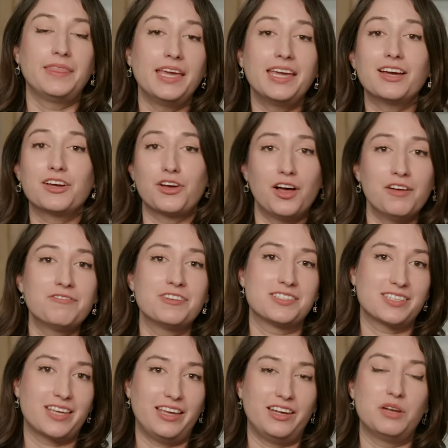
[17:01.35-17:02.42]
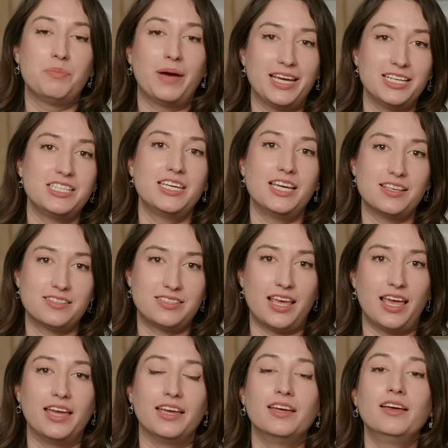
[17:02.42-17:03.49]
they get confiscated by
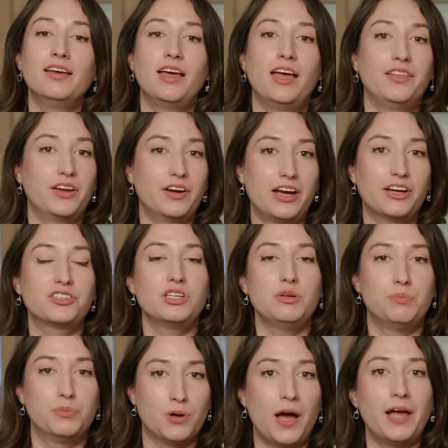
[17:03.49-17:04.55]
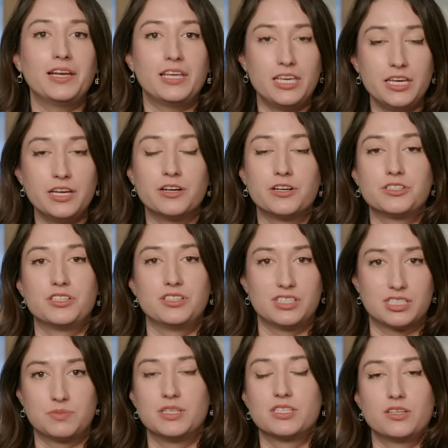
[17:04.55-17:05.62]
TSA and they're actually brought here to the
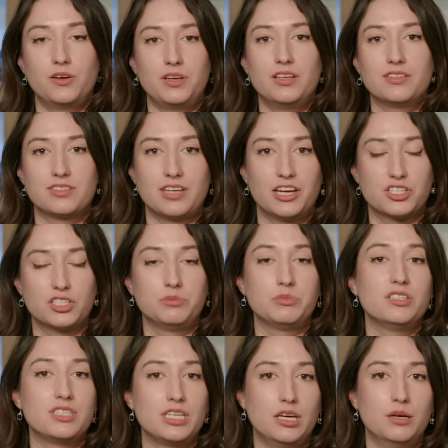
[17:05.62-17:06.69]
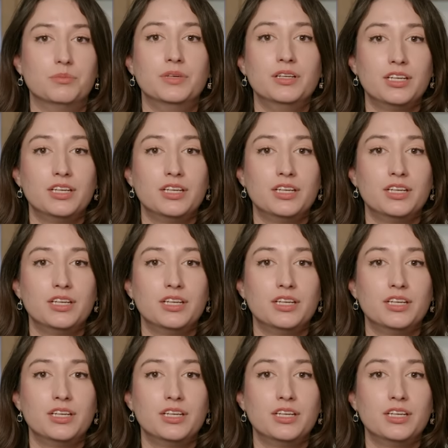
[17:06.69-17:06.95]
Smithsonian's National Museum